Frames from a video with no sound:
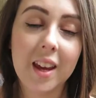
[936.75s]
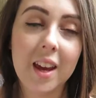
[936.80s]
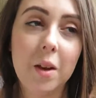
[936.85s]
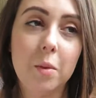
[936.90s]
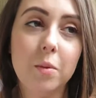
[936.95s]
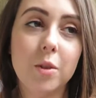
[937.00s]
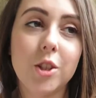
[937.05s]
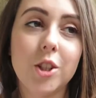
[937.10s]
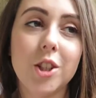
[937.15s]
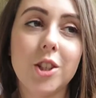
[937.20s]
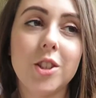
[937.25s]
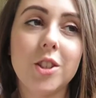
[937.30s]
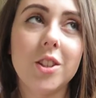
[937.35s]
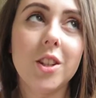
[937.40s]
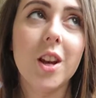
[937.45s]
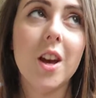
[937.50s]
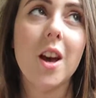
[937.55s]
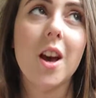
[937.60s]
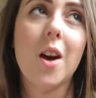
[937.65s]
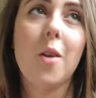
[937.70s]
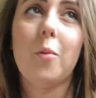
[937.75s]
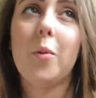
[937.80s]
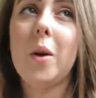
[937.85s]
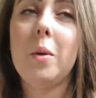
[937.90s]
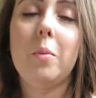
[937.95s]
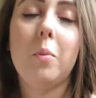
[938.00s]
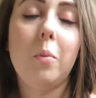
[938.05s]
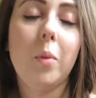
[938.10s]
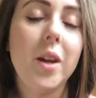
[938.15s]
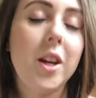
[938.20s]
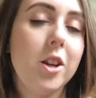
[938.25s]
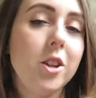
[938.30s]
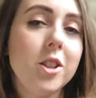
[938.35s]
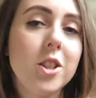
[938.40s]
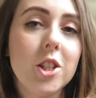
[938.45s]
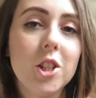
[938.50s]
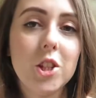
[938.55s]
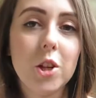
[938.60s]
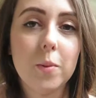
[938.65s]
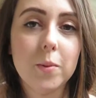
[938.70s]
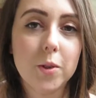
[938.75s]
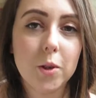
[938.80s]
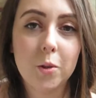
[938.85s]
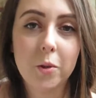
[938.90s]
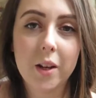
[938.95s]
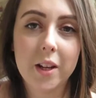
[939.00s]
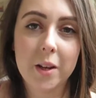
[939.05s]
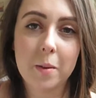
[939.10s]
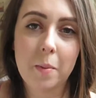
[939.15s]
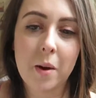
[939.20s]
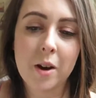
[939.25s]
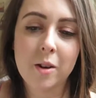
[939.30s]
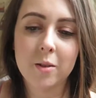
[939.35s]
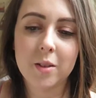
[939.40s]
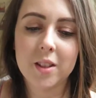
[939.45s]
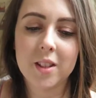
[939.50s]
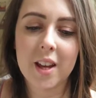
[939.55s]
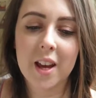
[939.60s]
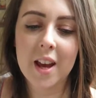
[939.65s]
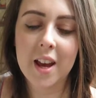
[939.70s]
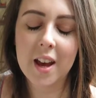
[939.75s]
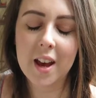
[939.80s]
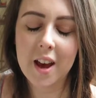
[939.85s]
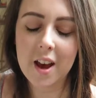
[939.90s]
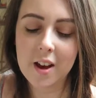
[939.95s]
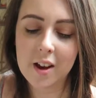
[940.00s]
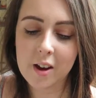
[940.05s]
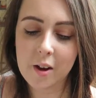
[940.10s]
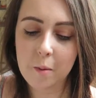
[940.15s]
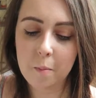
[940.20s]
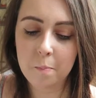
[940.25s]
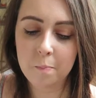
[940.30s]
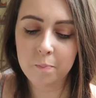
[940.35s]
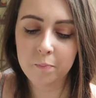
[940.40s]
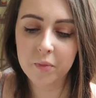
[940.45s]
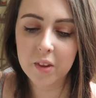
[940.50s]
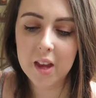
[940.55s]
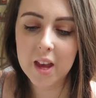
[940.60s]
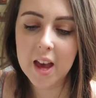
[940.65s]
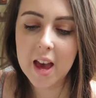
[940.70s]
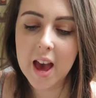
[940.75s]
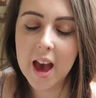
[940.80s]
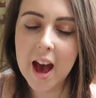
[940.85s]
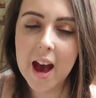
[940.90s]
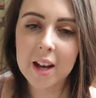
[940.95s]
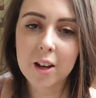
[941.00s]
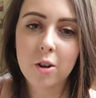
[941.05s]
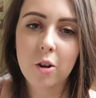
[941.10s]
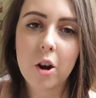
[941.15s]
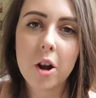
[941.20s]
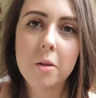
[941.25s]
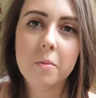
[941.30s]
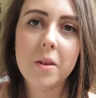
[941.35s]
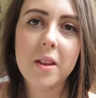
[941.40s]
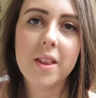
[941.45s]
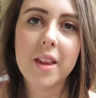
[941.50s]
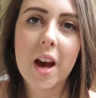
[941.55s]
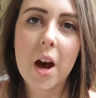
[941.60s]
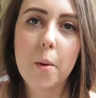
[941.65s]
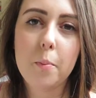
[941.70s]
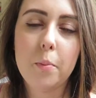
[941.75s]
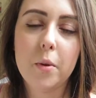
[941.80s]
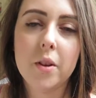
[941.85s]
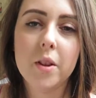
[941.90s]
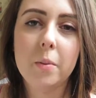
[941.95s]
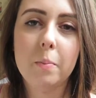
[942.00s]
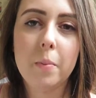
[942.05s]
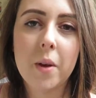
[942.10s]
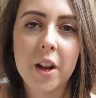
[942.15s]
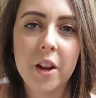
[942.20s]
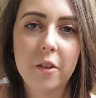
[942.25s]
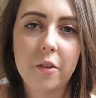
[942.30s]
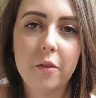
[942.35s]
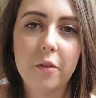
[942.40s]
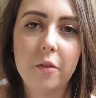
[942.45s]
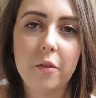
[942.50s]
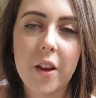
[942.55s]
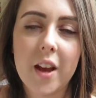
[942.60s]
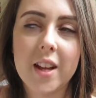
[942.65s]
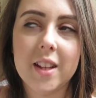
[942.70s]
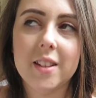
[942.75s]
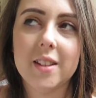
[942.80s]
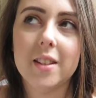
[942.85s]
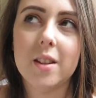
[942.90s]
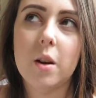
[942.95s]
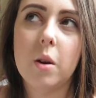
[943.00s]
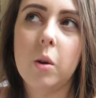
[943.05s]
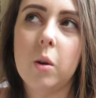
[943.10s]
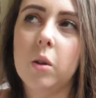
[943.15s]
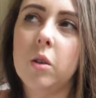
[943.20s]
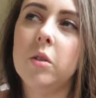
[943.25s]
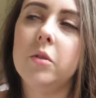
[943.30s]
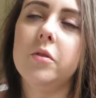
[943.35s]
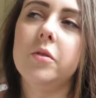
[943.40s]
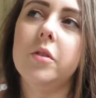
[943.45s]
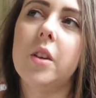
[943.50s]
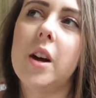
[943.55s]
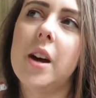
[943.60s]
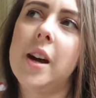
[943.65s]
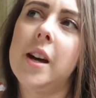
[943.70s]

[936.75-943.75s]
It was just, we couldn't stop talking about it, and not only that, but the benefits of